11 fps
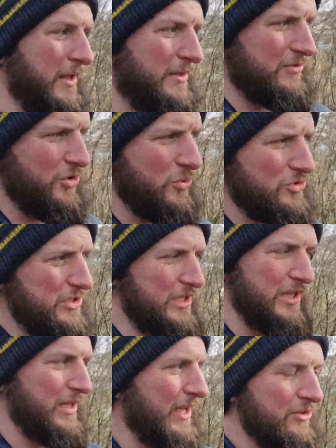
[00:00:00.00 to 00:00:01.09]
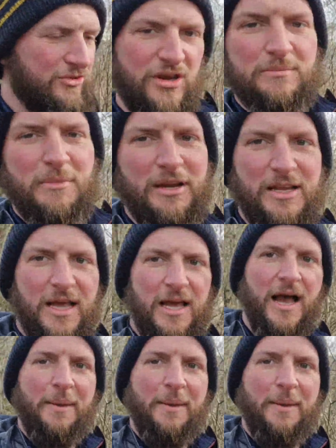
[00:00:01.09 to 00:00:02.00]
There's usually a little ice cream man here.